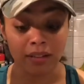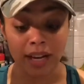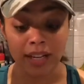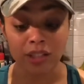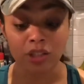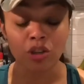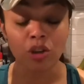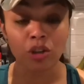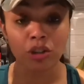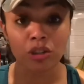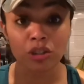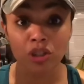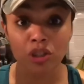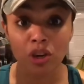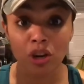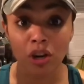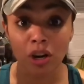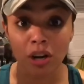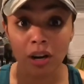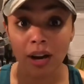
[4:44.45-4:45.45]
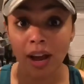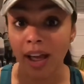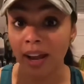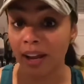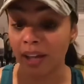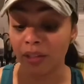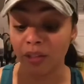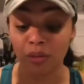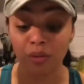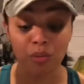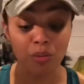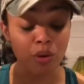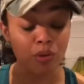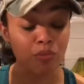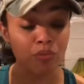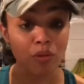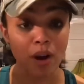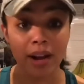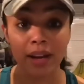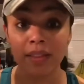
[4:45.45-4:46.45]
I took the sugar and I threw it
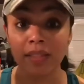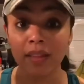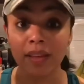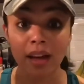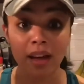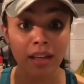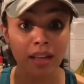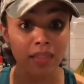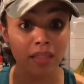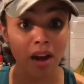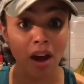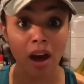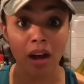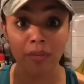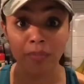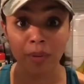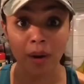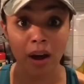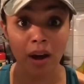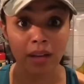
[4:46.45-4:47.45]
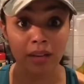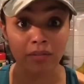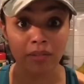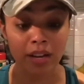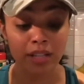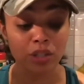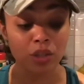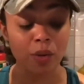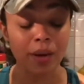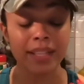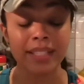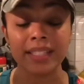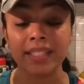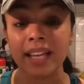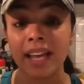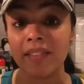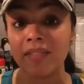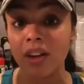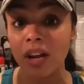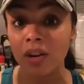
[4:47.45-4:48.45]
right in the hot pot, right? So I
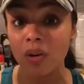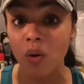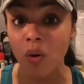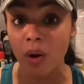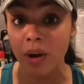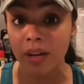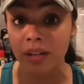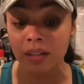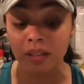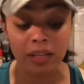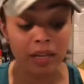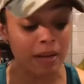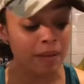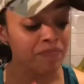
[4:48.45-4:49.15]
saved on oil.